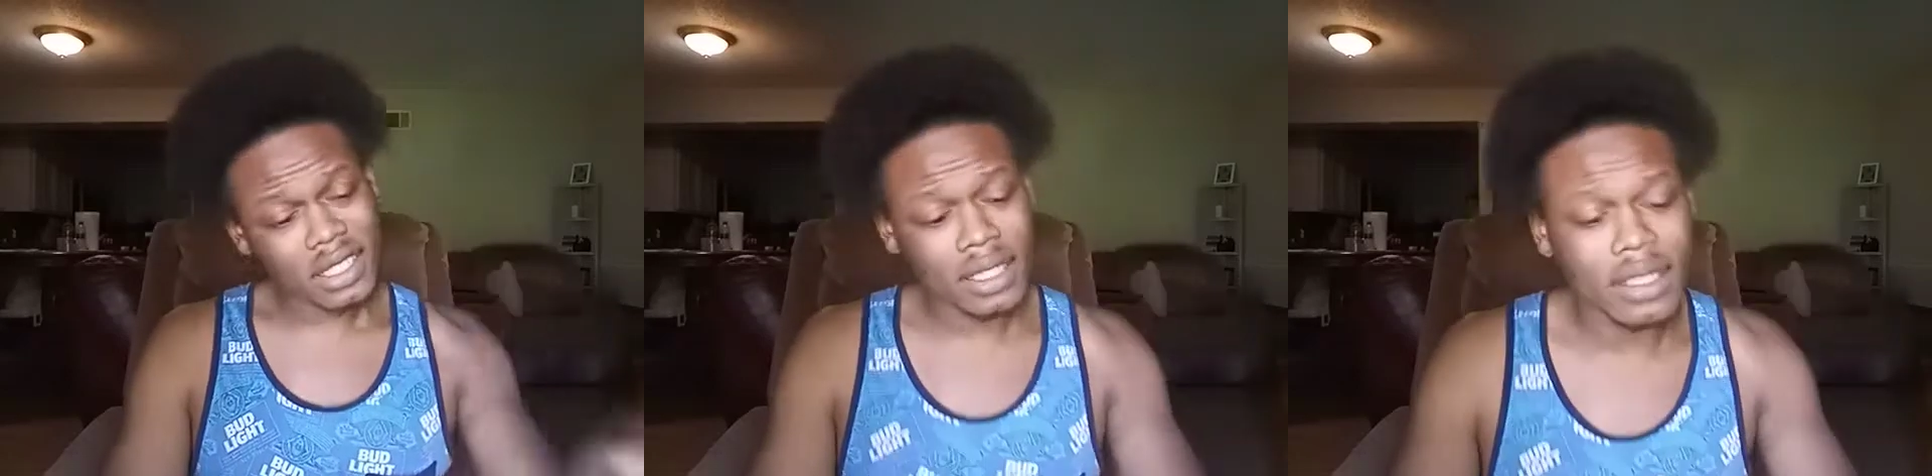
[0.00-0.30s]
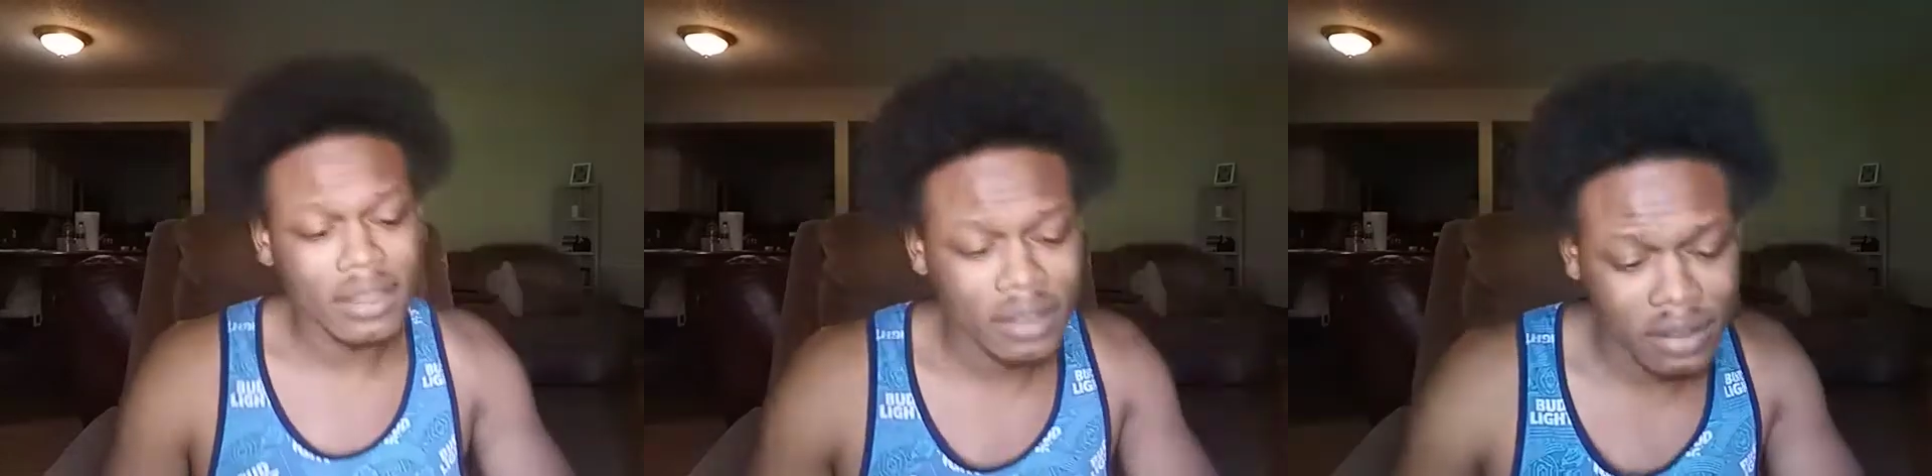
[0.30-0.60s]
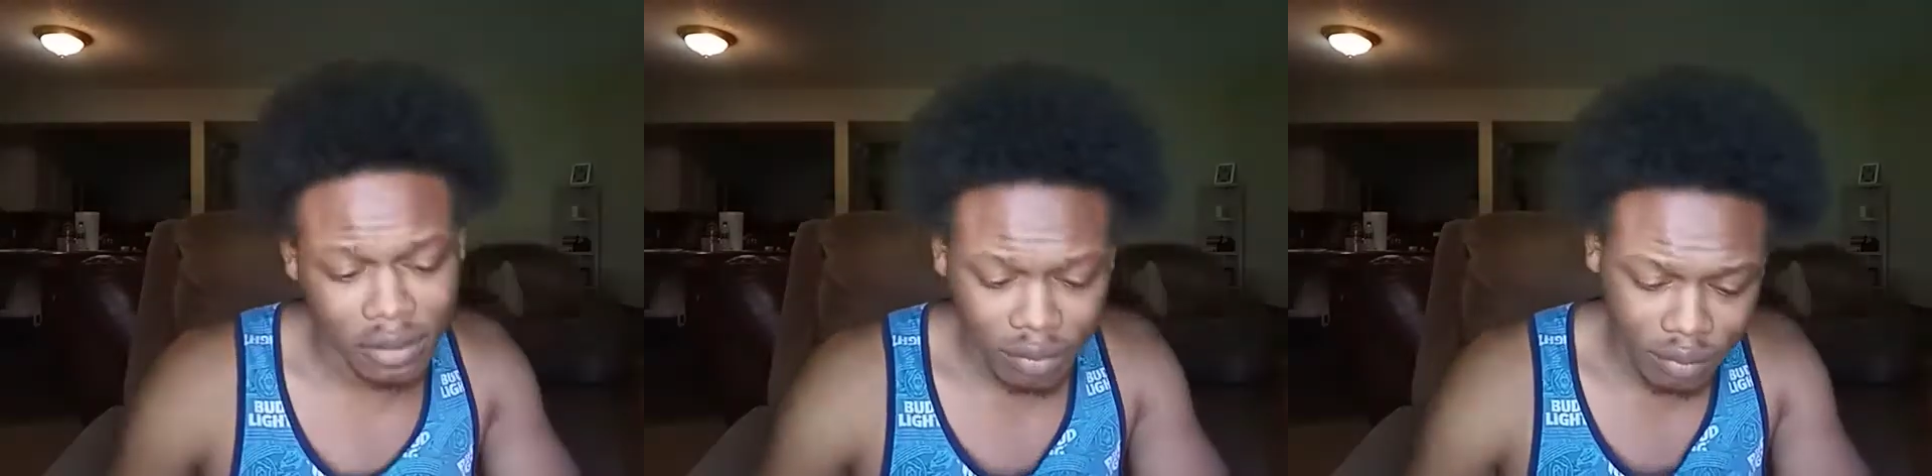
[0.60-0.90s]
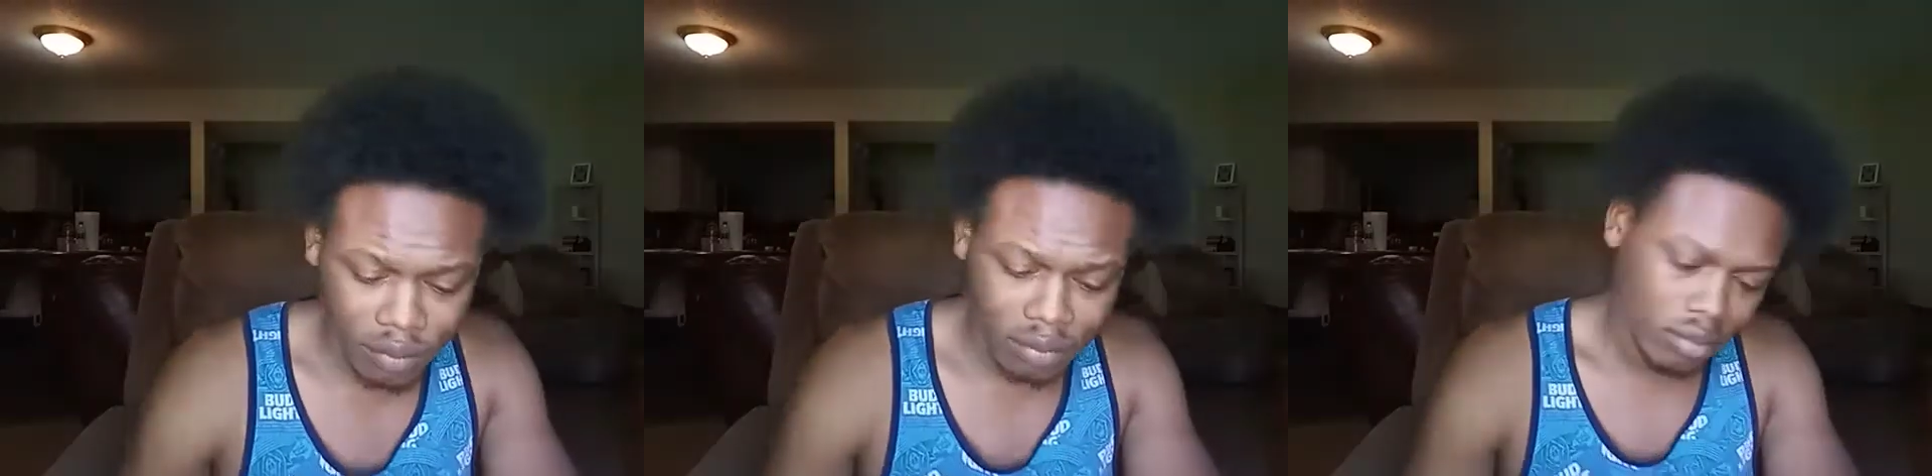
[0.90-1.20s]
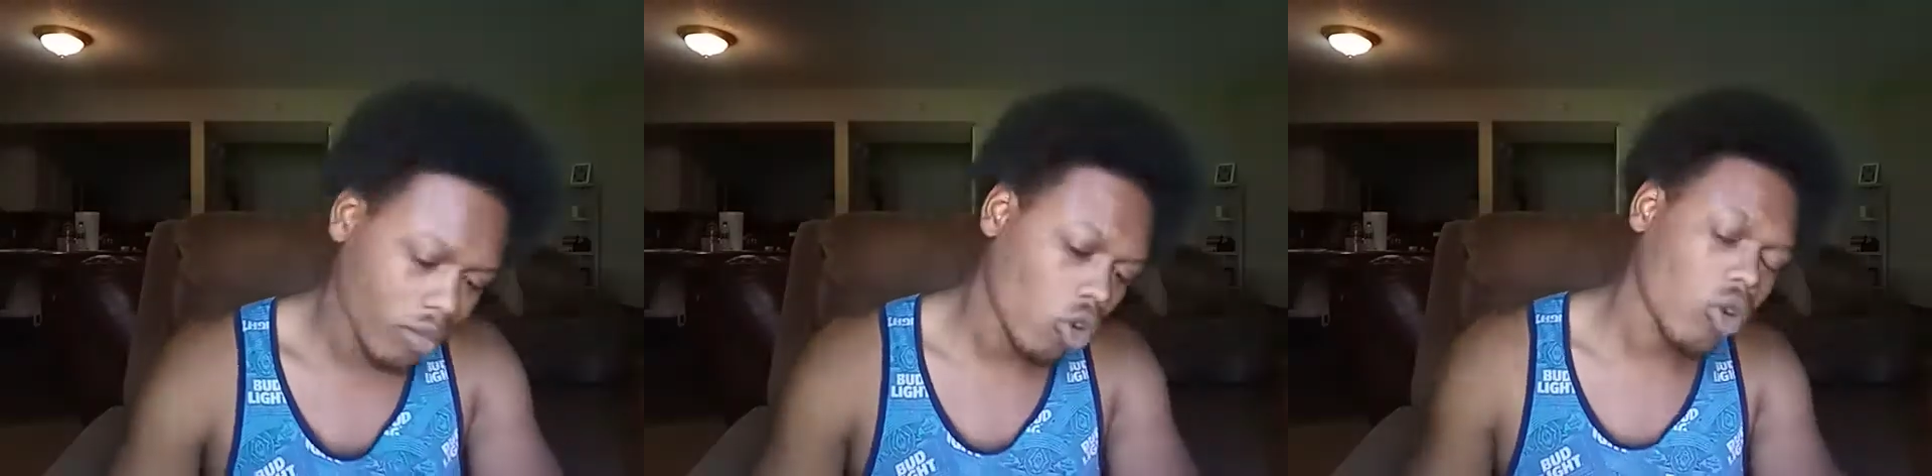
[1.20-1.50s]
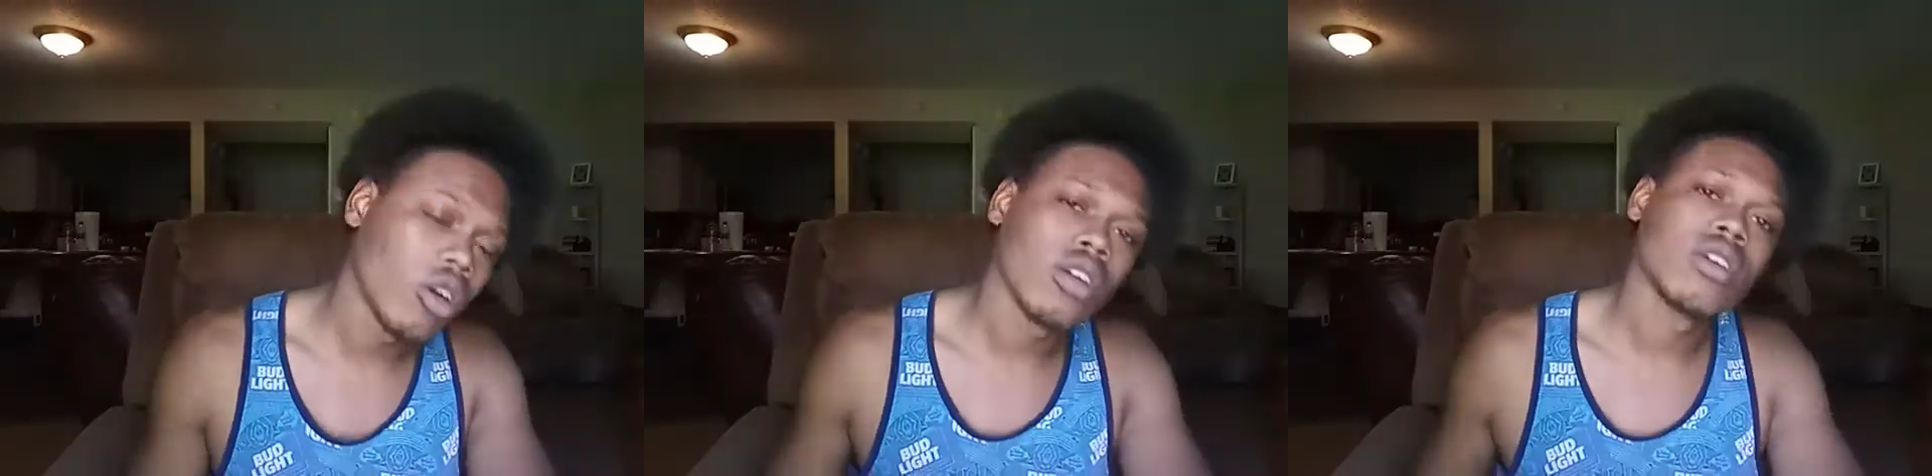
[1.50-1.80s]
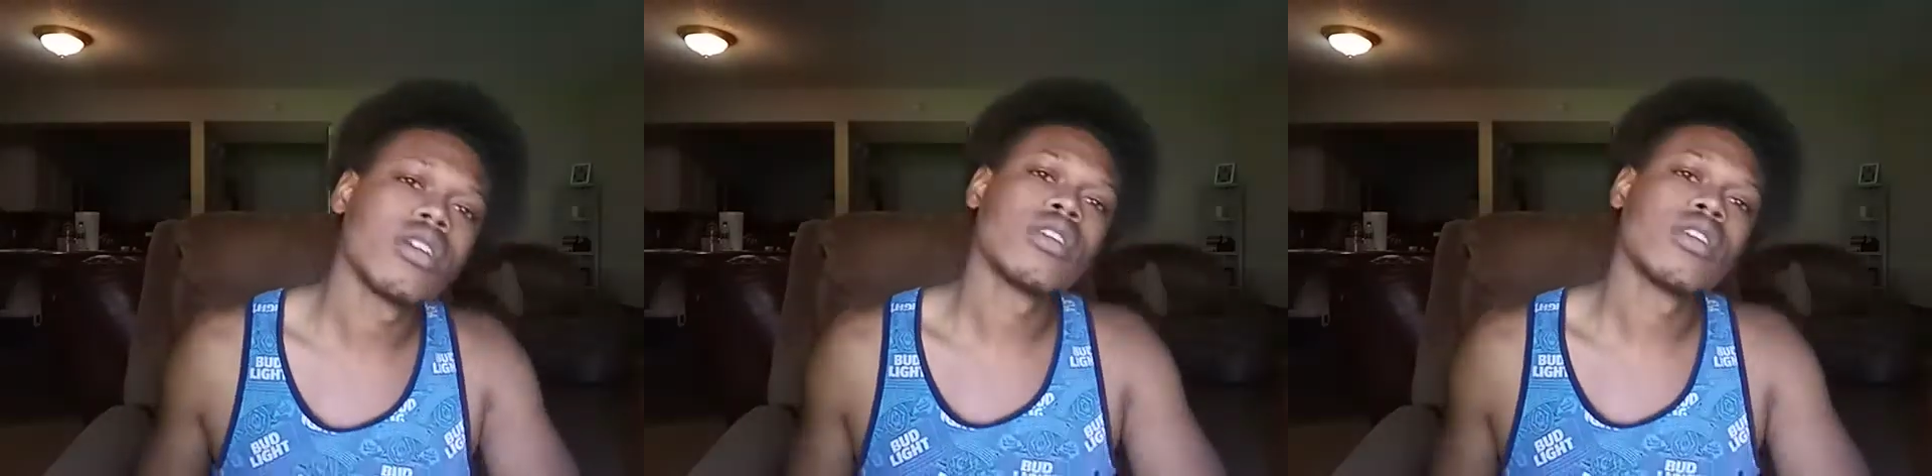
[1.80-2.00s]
things or.